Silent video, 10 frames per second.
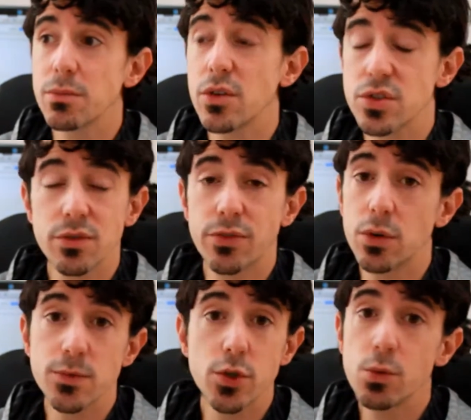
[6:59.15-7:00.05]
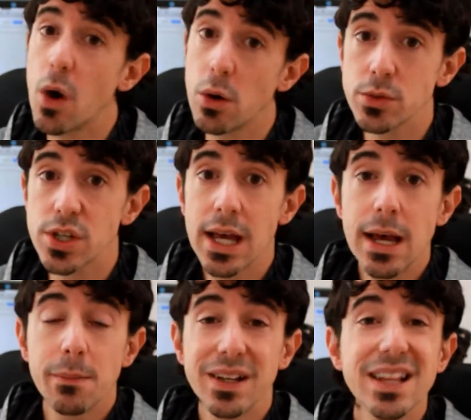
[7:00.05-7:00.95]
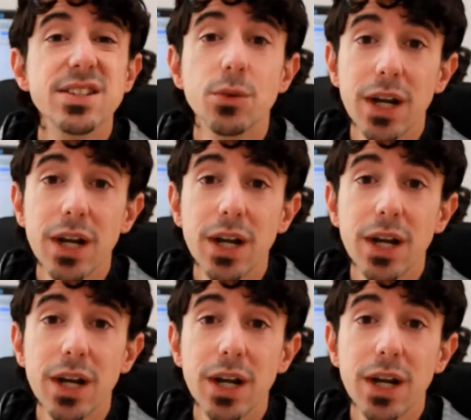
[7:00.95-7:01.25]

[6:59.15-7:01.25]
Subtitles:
On some forums you won't, but it doesn't